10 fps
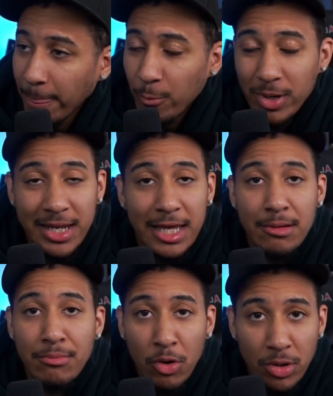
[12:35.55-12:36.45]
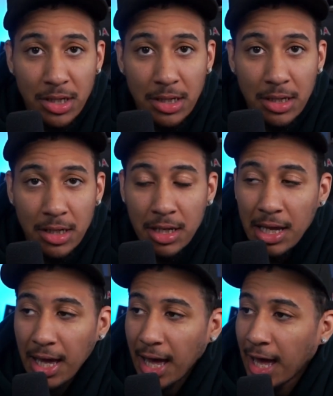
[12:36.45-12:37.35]
we need Moody,
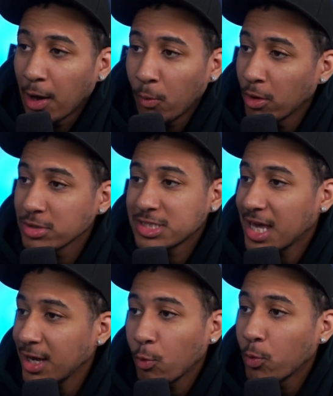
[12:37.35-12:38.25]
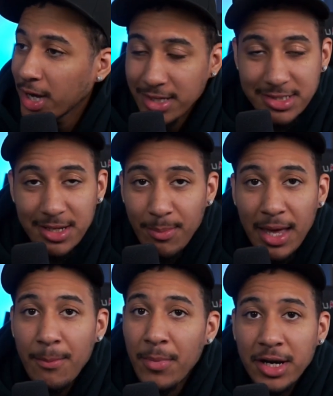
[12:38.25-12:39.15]
and we'll take Wiggins to
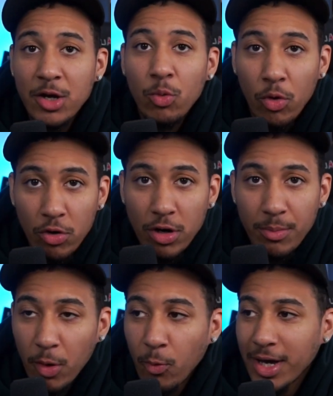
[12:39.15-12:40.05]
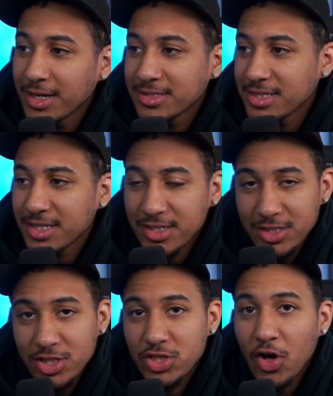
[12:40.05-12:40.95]
make money work. But Wiggins isn't the
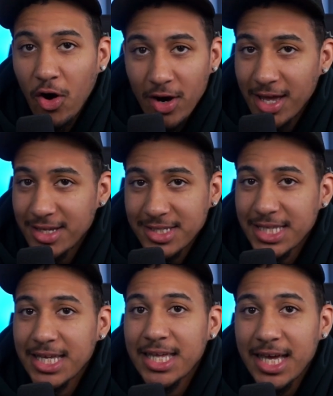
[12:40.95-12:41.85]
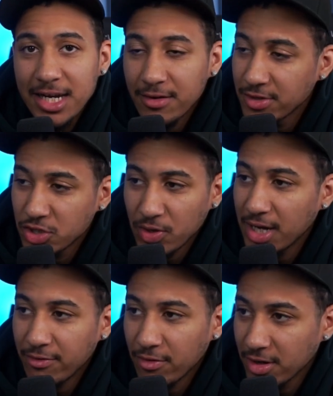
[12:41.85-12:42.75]
star. He isn't the get of the
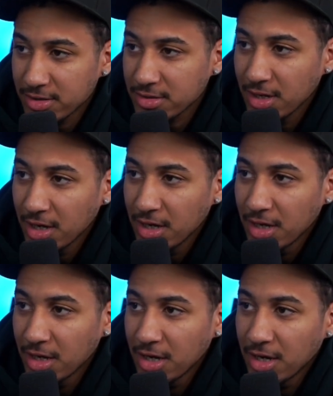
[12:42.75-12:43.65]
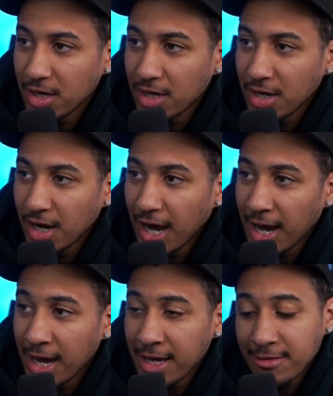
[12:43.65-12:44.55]
trade for us.
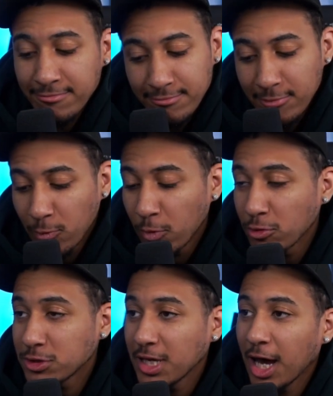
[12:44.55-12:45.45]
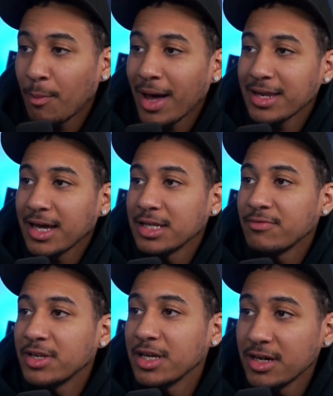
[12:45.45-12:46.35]
And we'll see how Mike
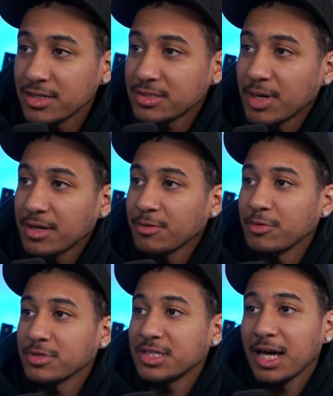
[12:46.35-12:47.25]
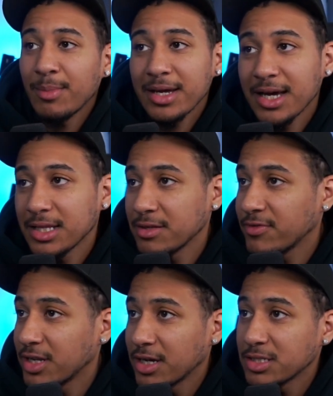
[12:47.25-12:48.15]
Dunleavy does, man. We'll see how Mike
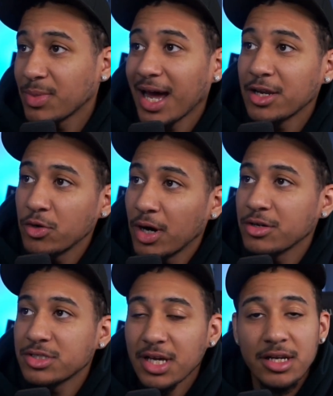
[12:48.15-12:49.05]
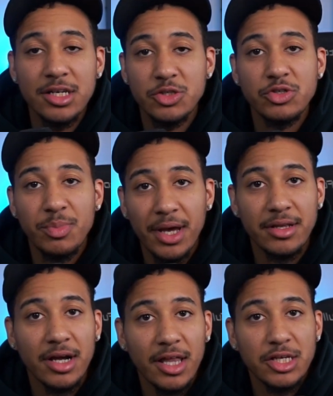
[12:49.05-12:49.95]
Dunleavy does. But I do understand the
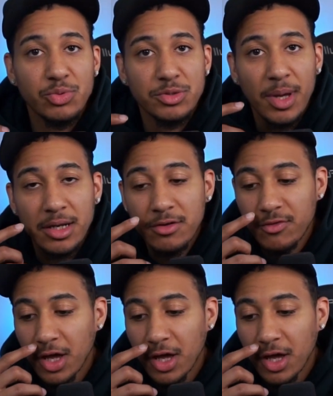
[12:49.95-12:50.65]
disrespect in Klay's perspective